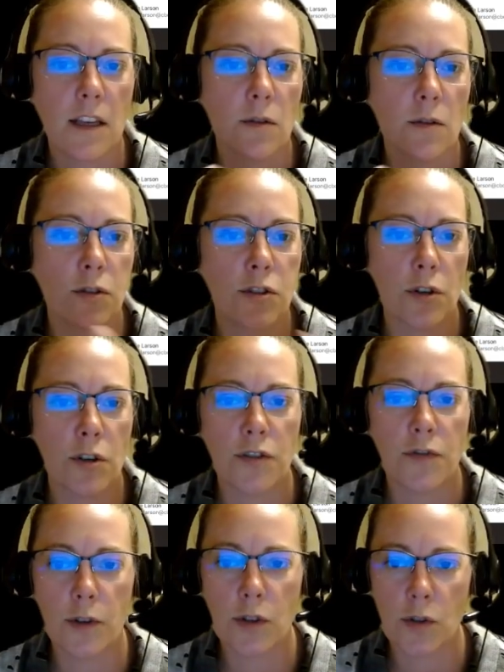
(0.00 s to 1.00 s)
that they
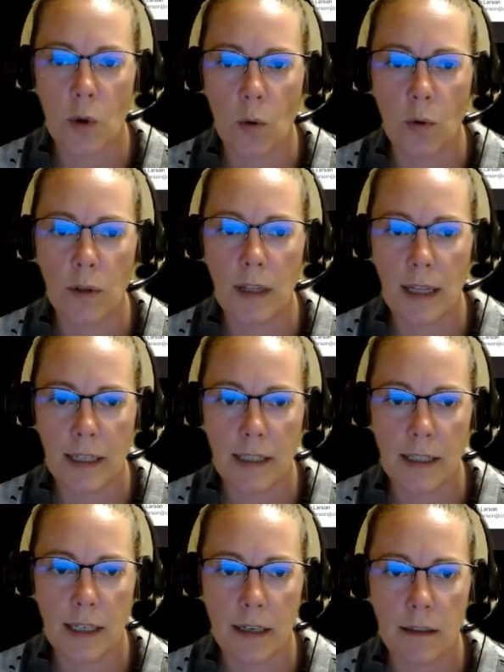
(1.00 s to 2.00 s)
search for sold
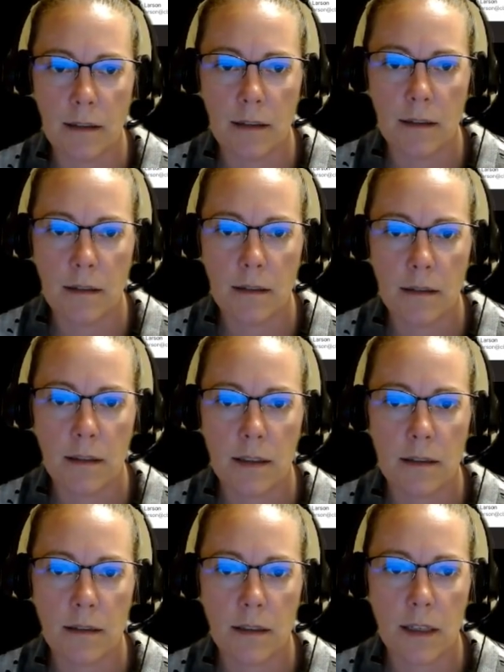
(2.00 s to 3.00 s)
listings.
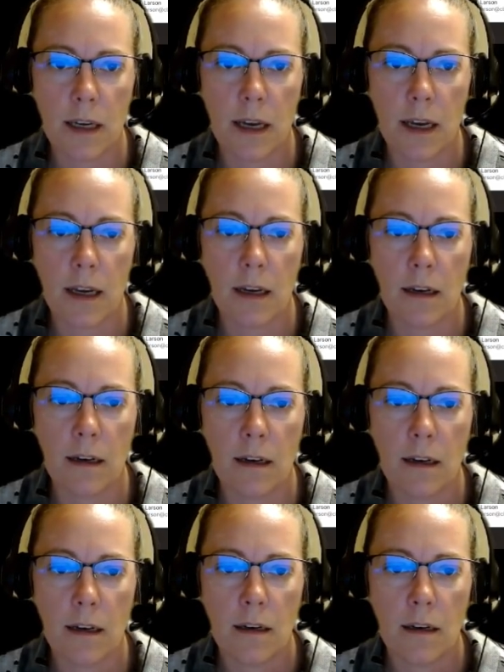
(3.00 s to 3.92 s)
Okay.